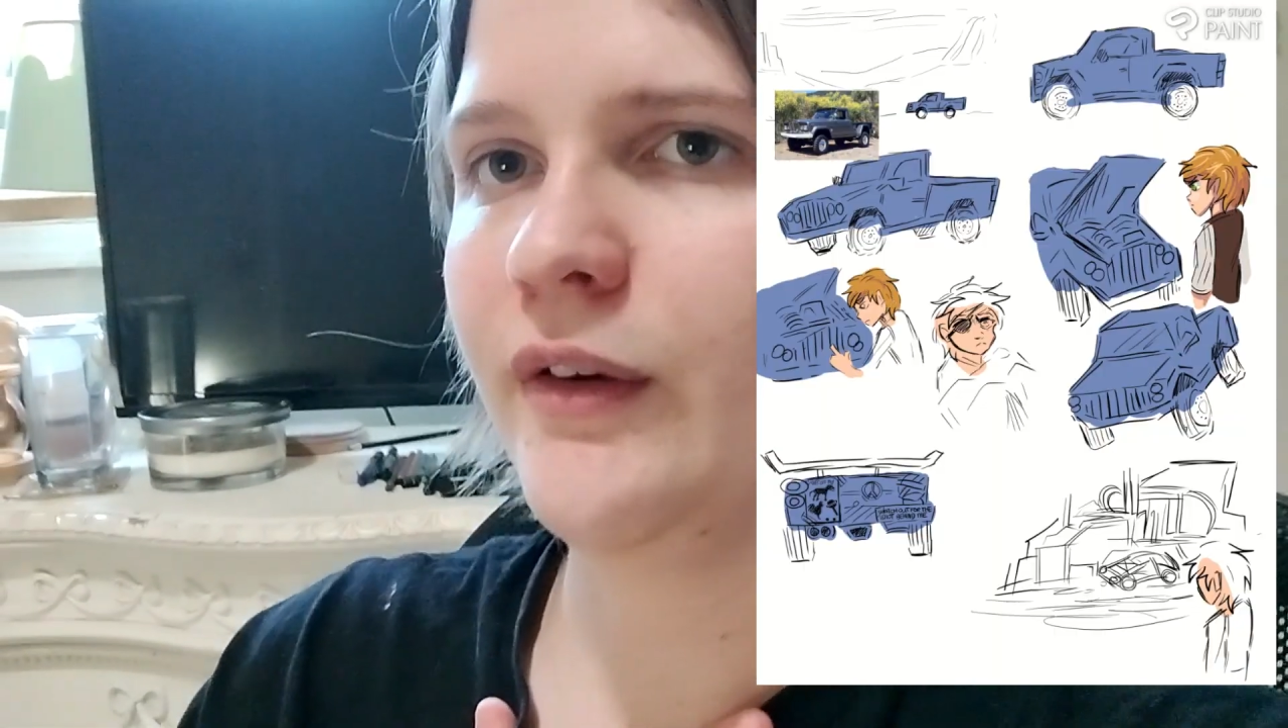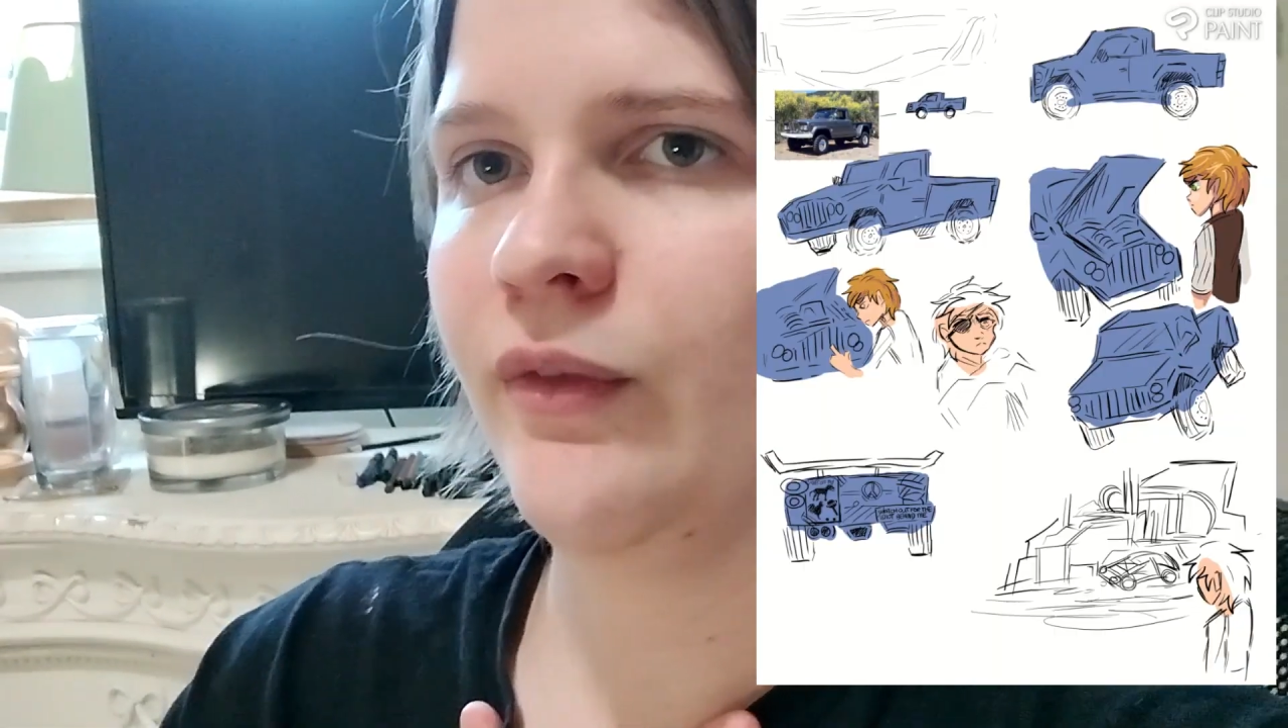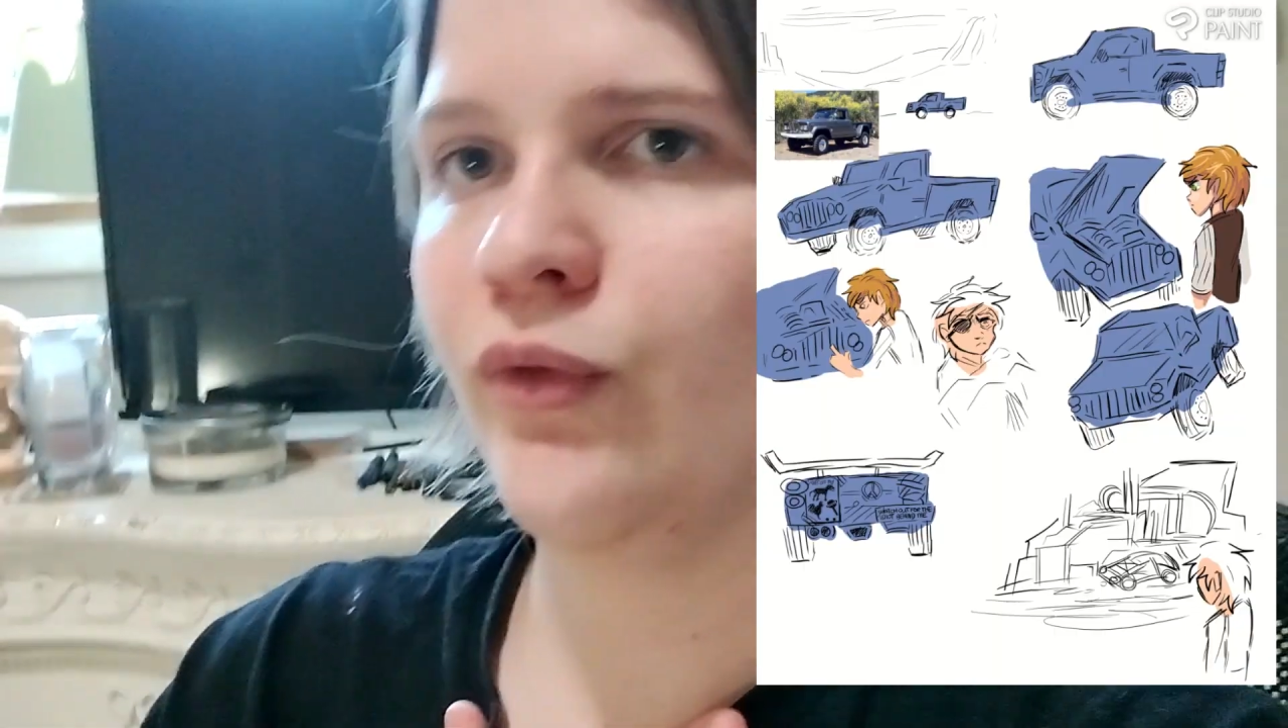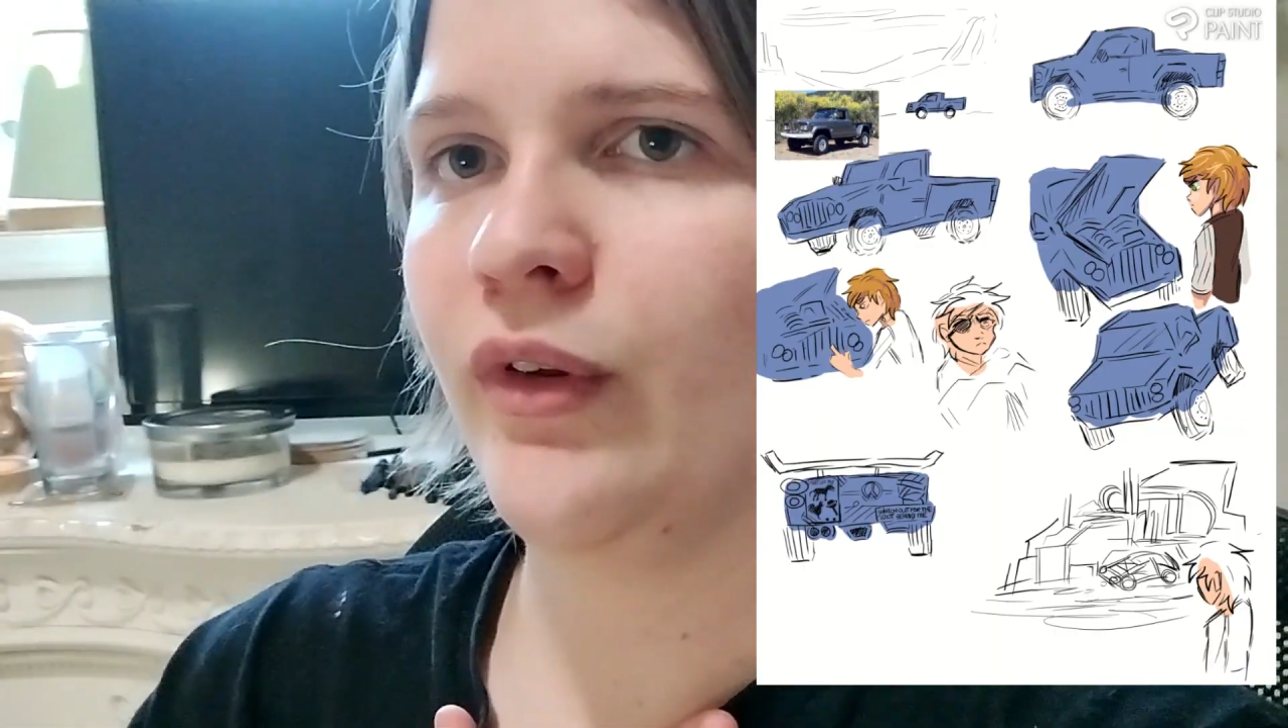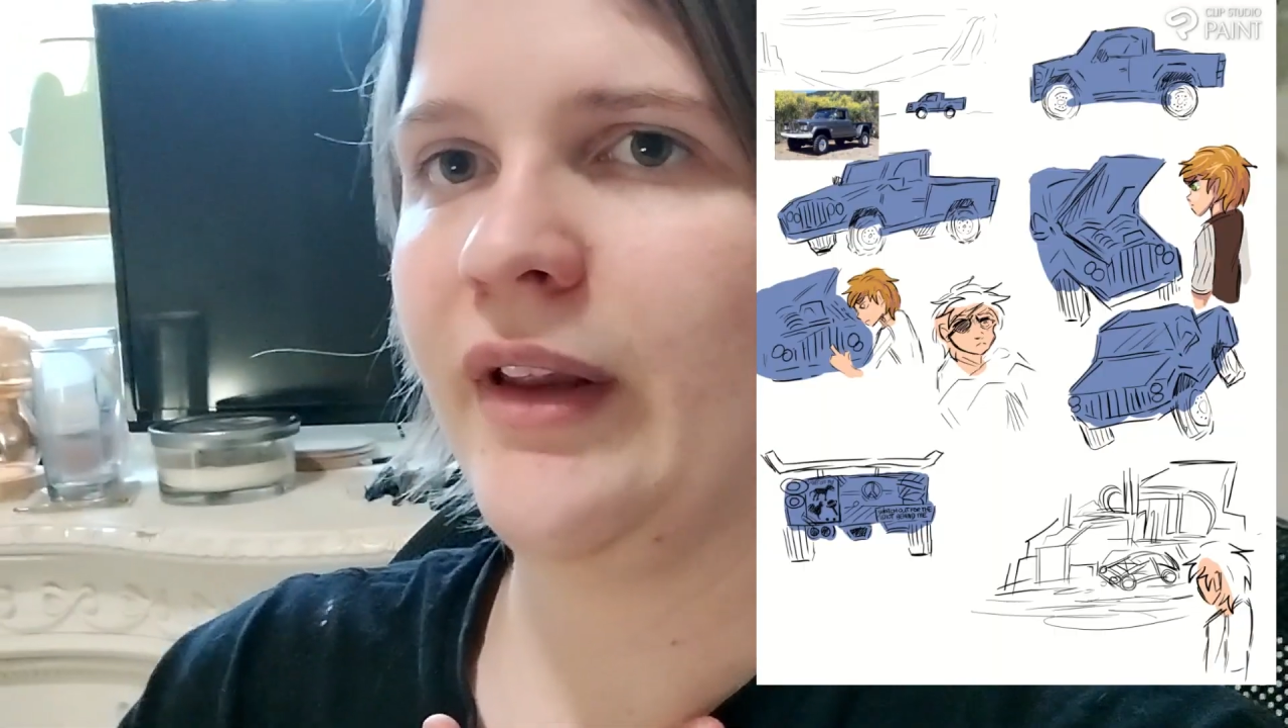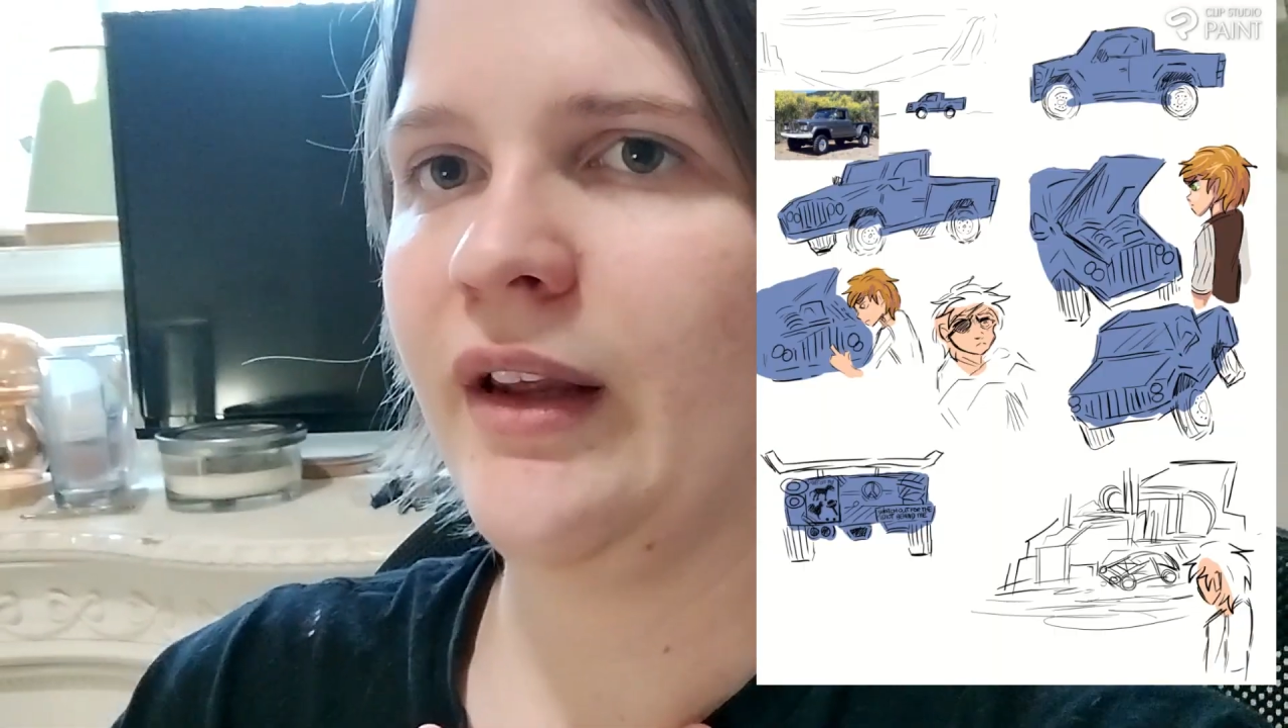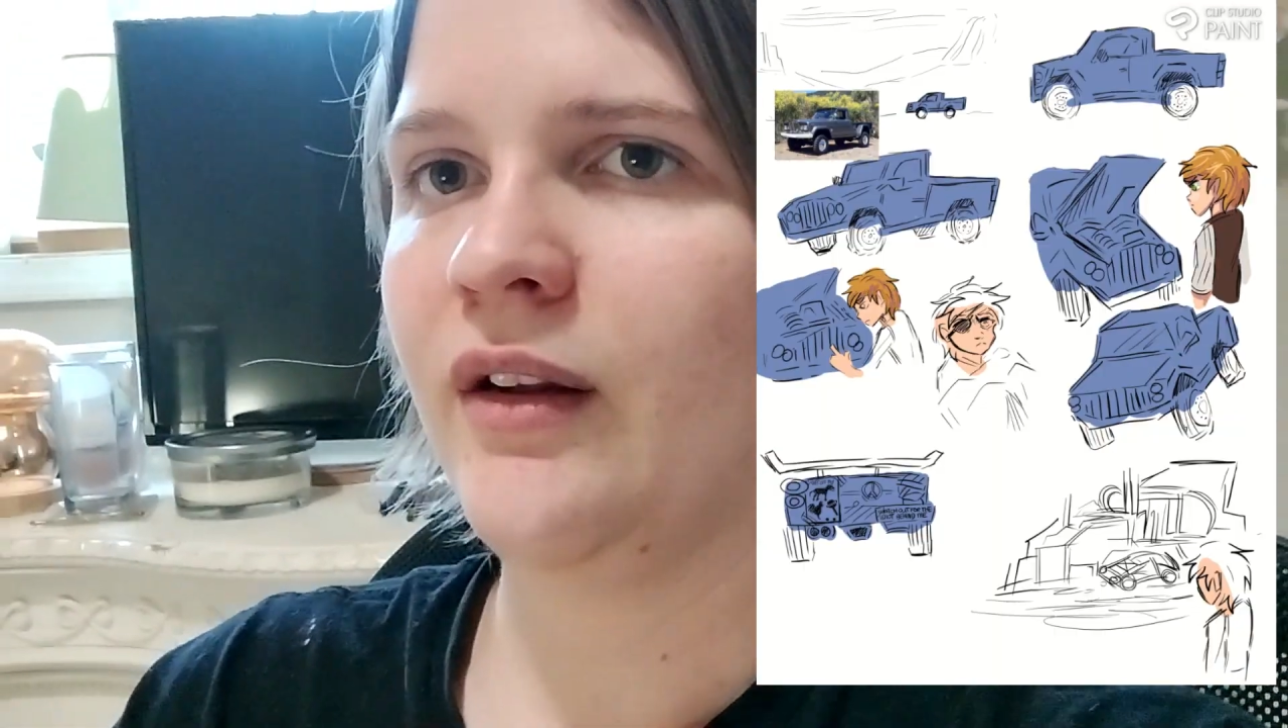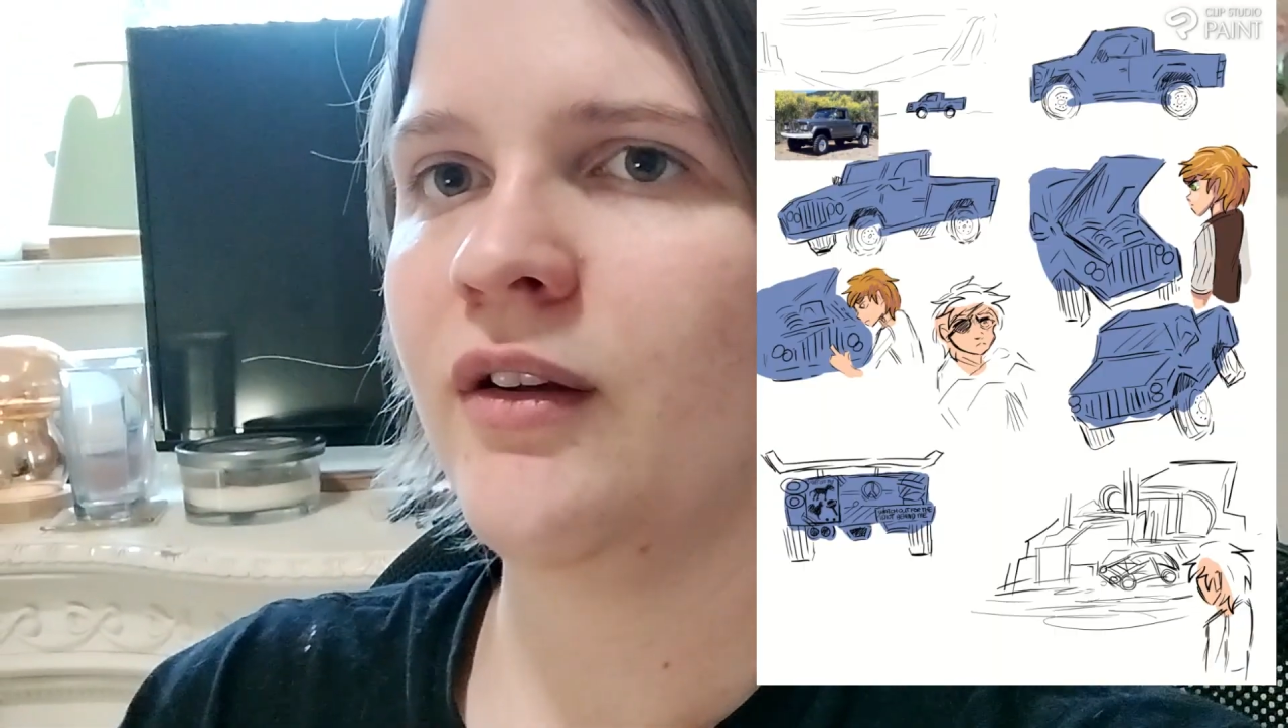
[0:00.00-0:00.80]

and really